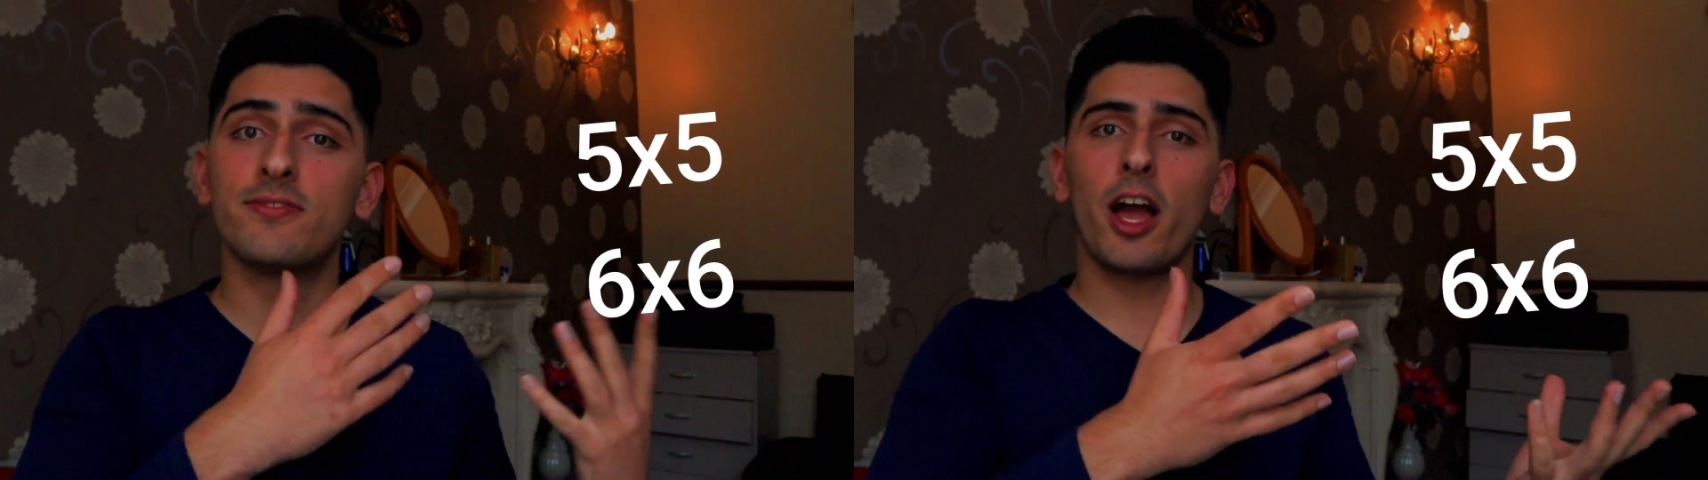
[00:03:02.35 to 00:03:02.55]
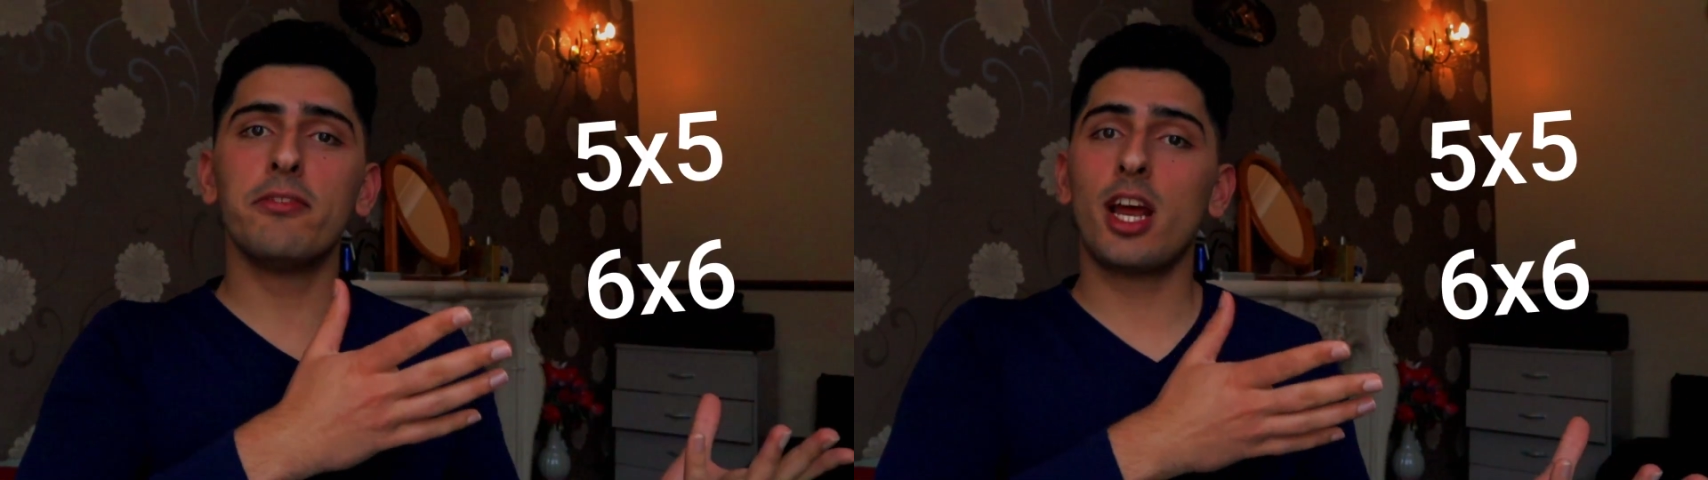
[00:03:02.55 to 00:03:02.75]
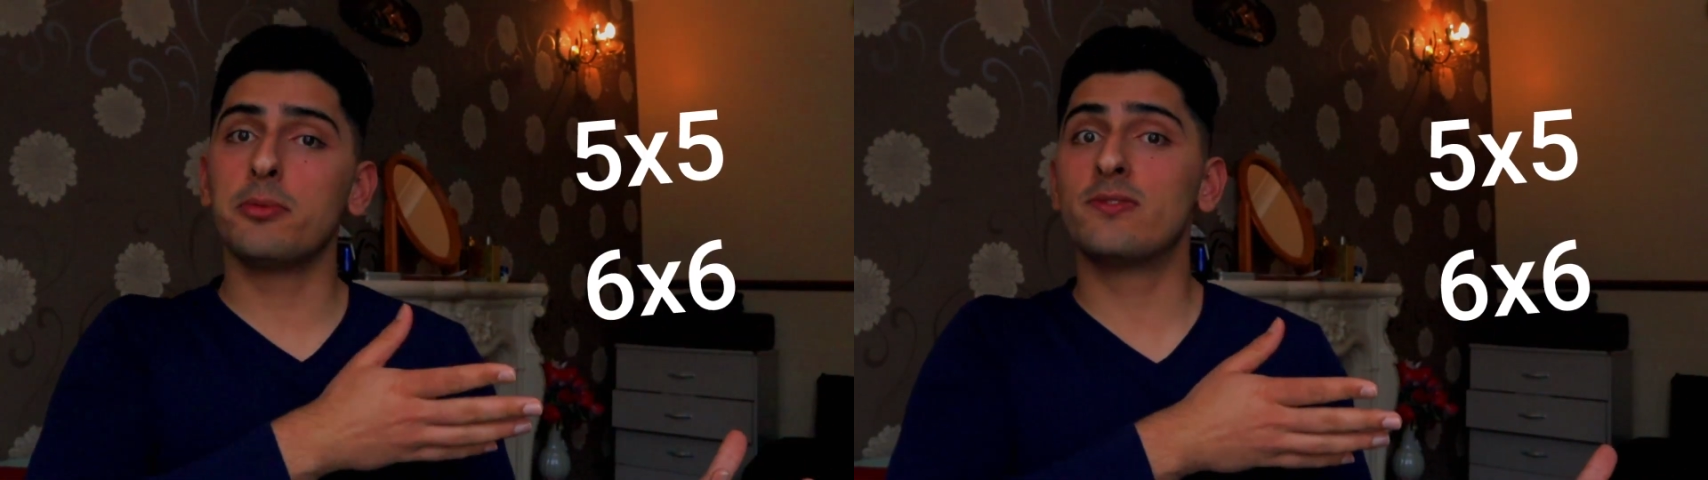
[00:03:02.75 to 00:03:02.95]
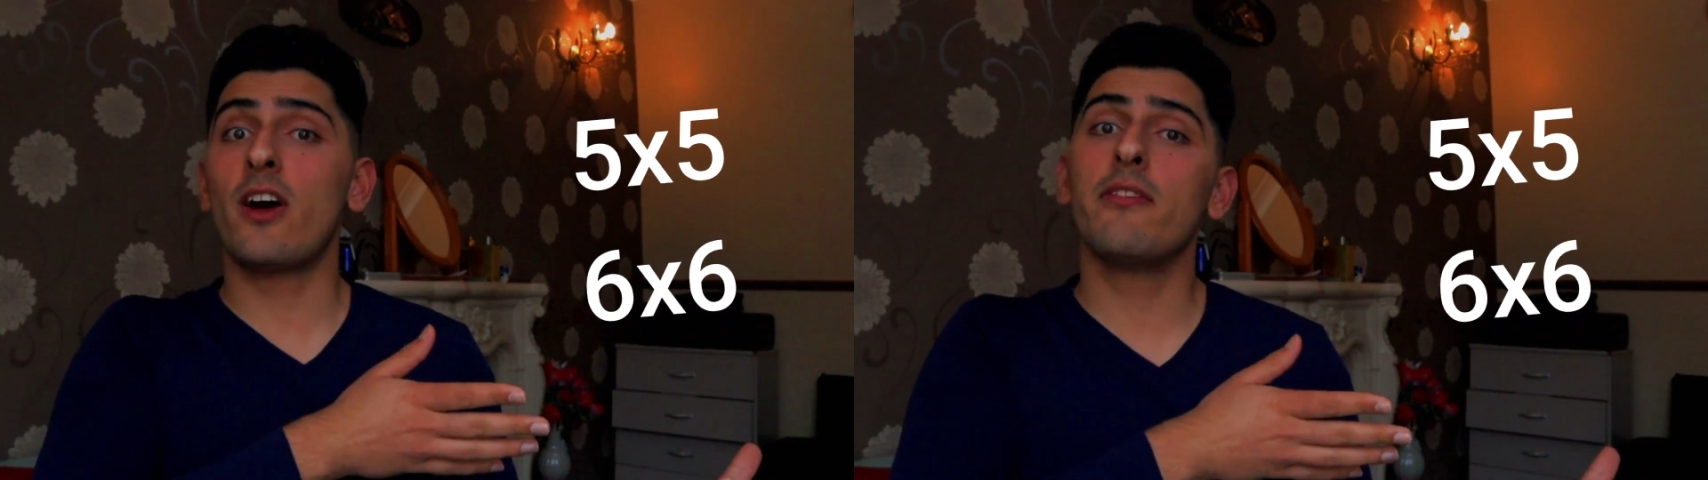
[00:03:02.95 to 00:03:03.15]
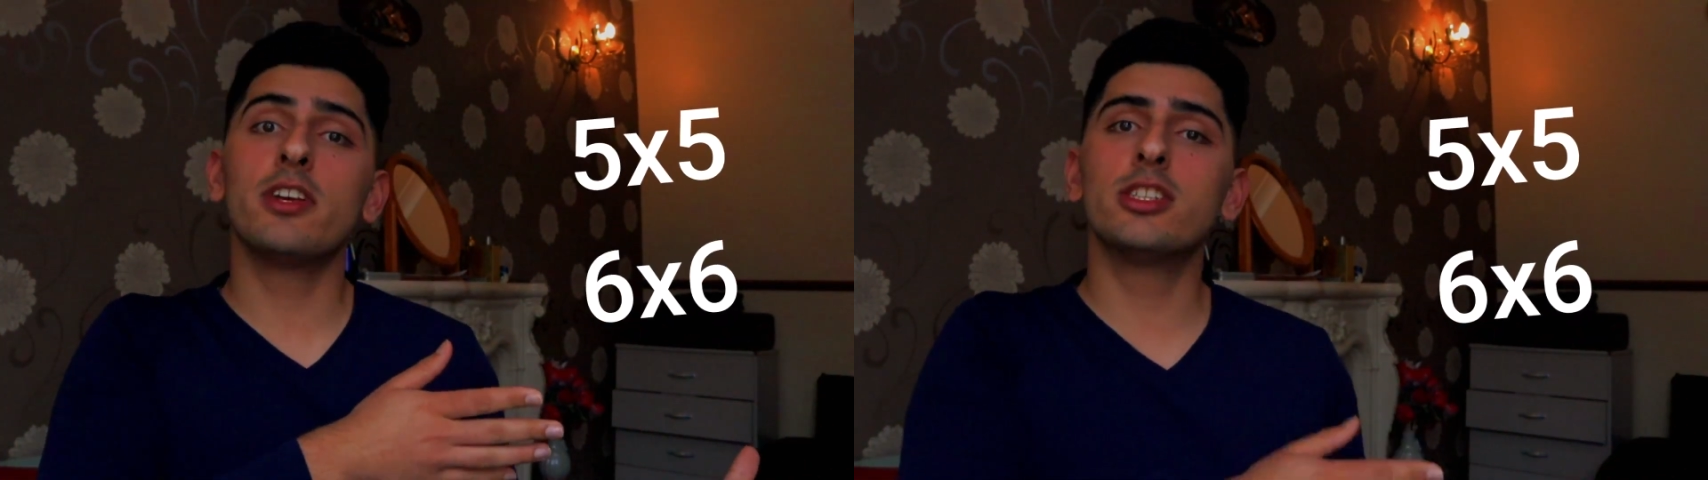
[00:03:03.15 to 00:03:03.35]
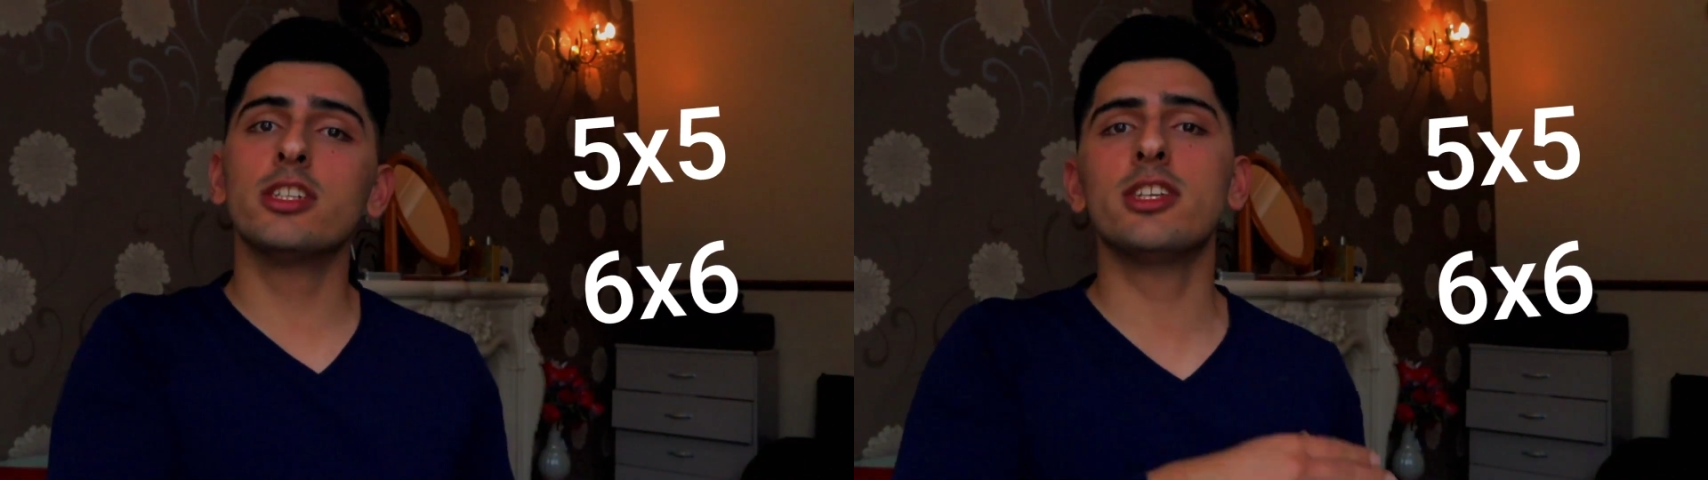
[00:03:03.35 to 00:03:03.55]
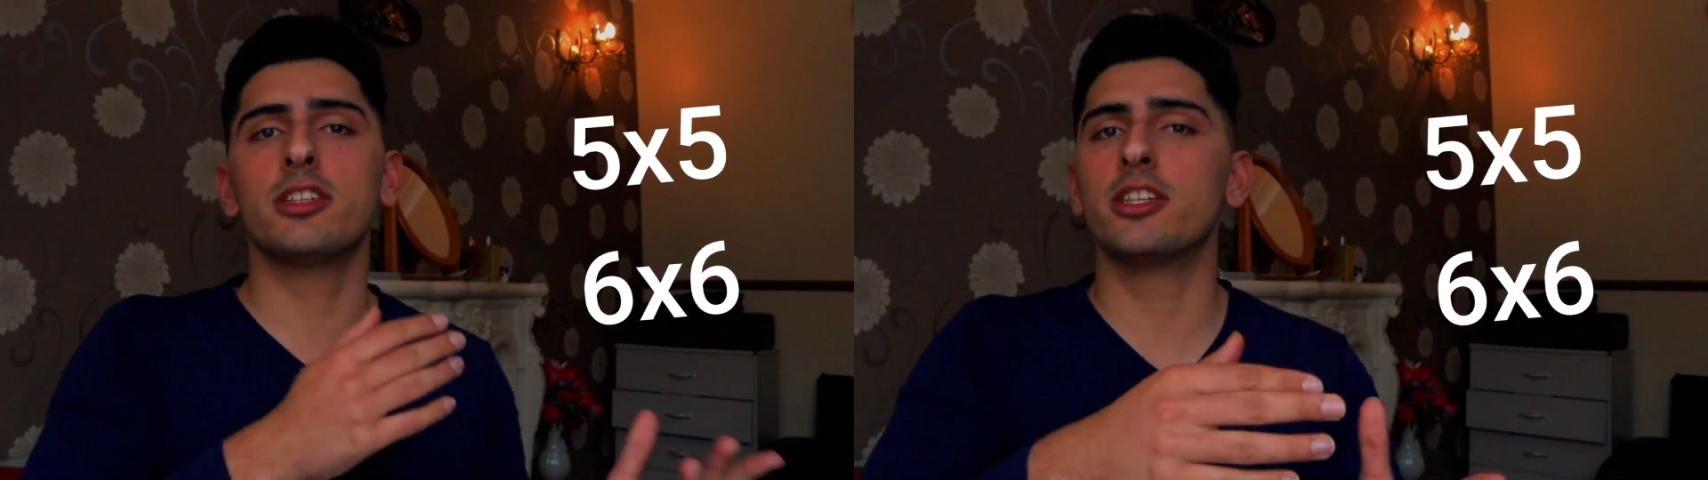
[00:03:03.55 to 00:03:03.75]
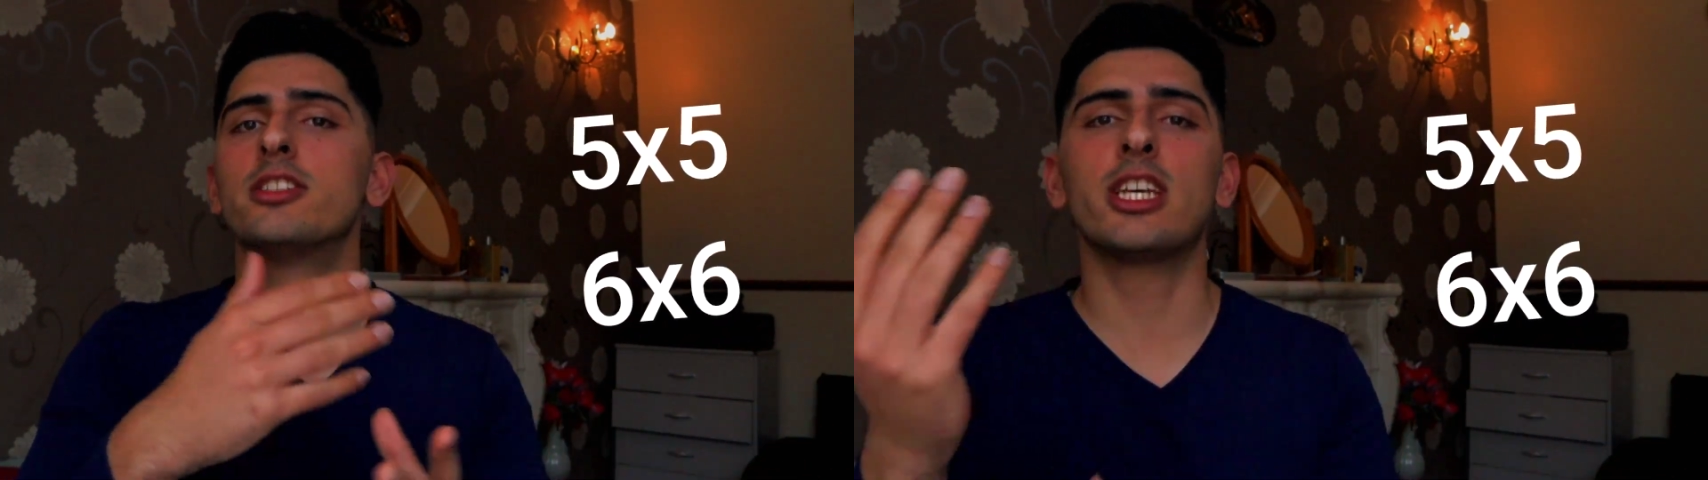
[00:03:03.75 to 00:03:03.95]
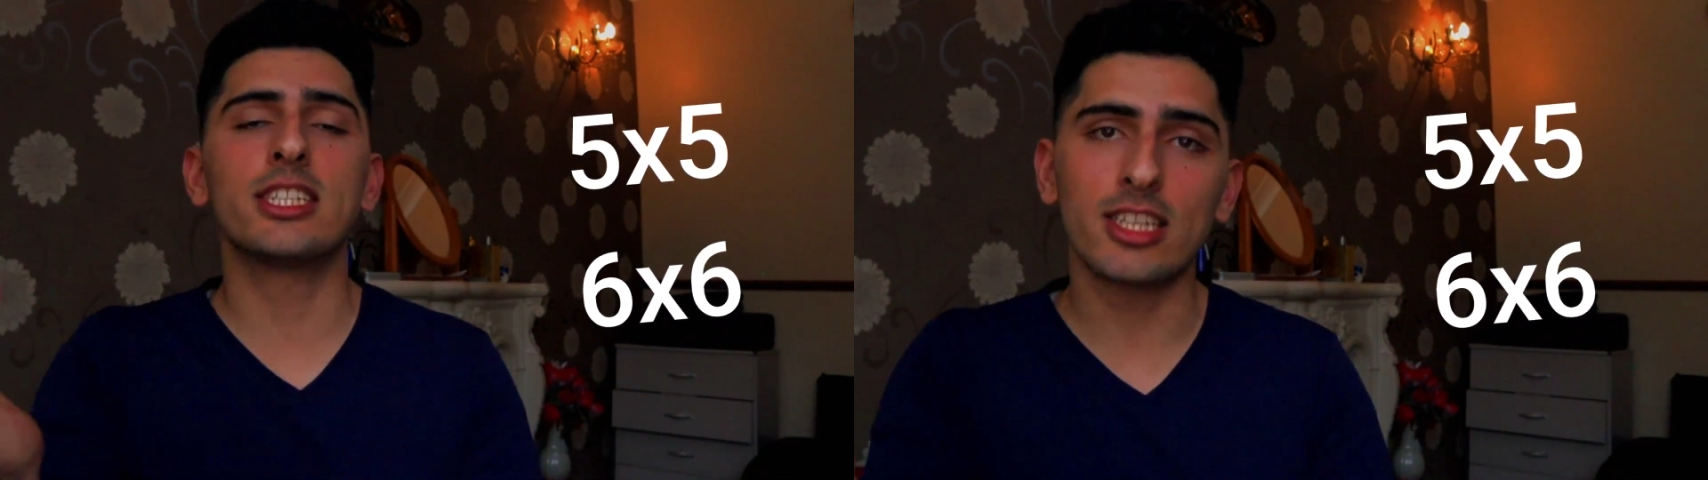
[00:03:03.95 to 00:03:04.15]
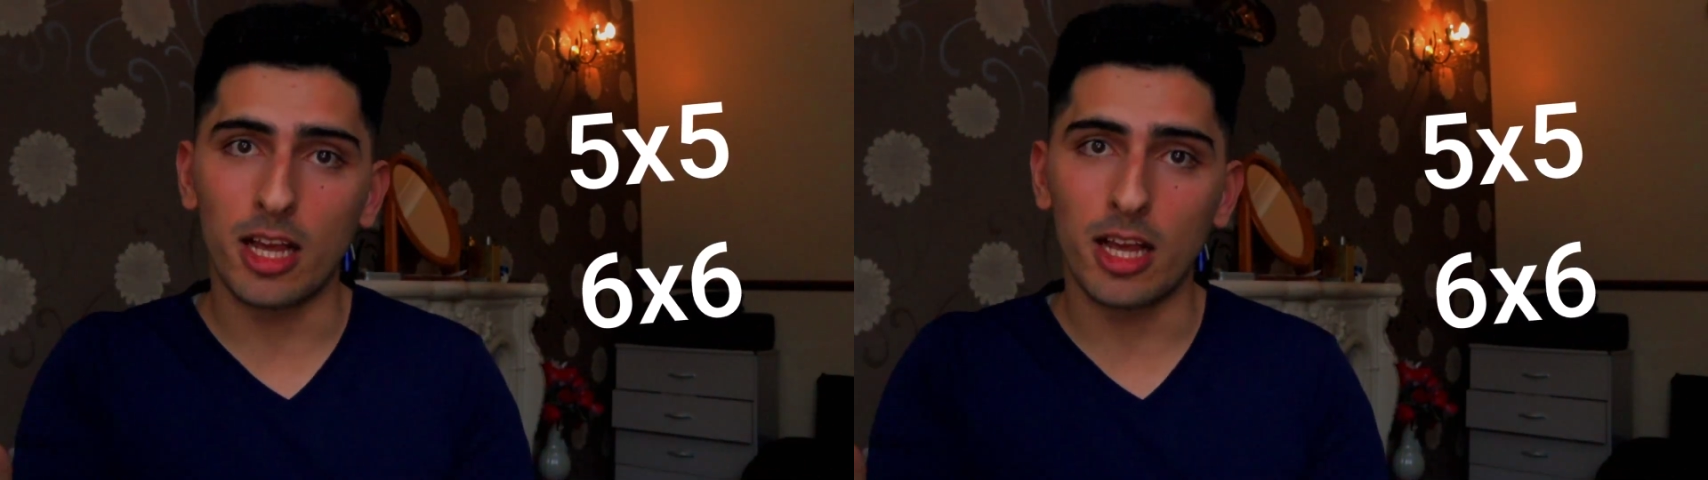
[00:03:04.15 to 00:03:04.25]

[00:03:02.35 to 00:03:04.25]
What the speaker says: 5 x 5 inches and then 6